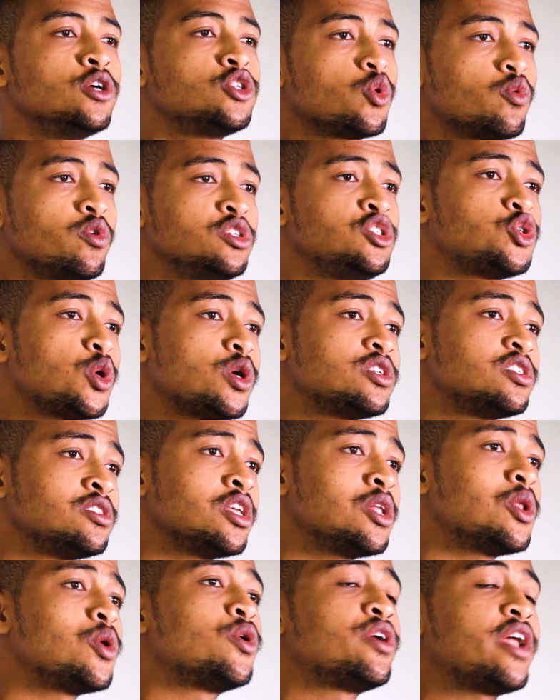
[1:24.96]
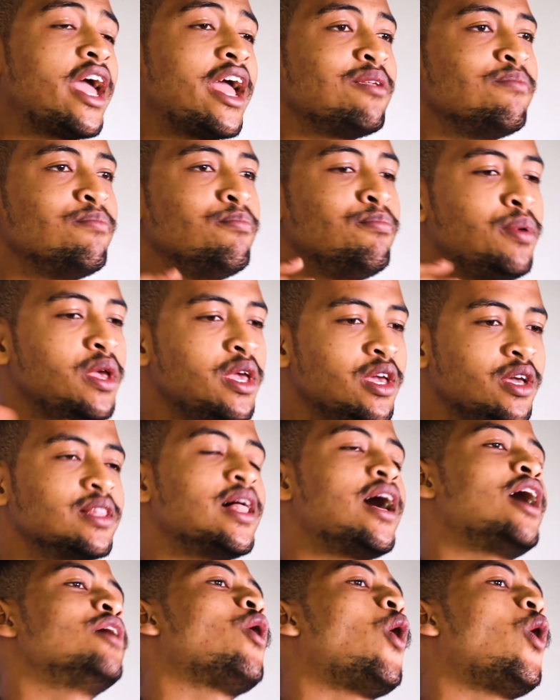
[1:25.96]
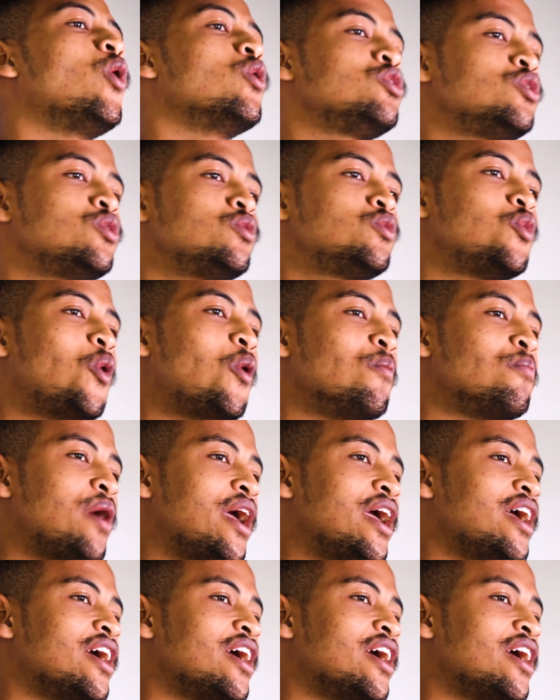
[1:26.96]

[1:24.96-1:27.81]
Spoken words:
So rejoice in the Lord and be glad, all you who obey